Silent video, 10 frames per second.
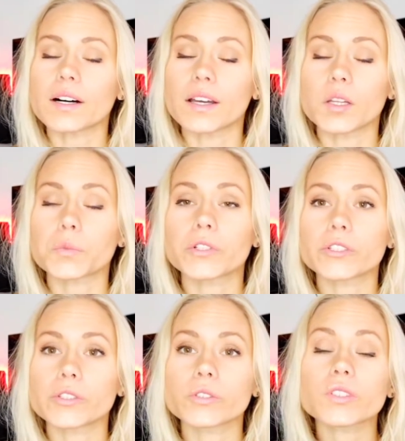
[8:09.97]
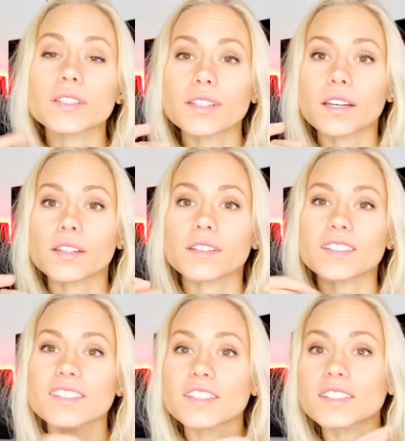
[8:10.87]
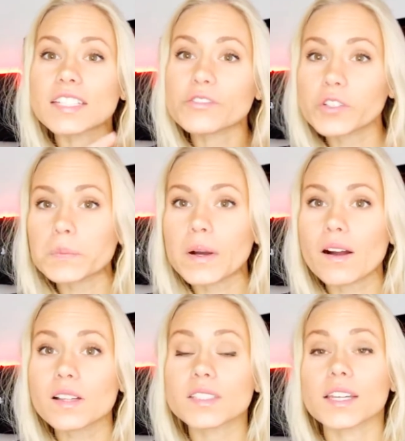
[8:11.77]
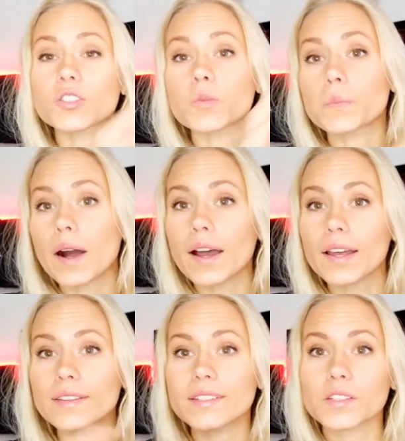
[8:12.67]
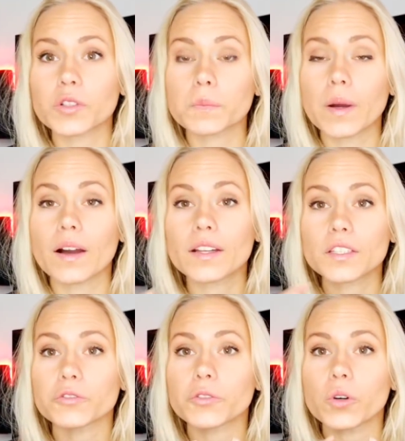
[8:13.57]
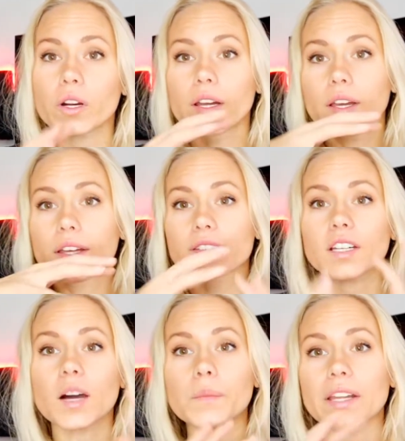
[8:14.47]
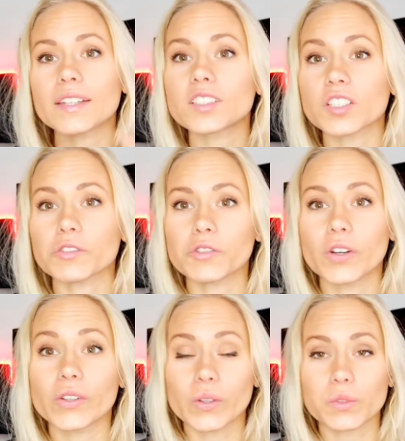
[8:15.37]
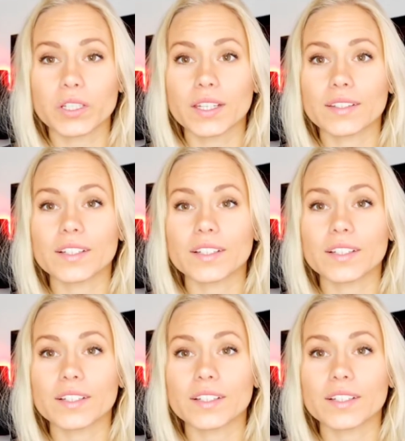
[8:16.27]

produce the different parts, and to buy the different parts for the combination of Floating Grip together.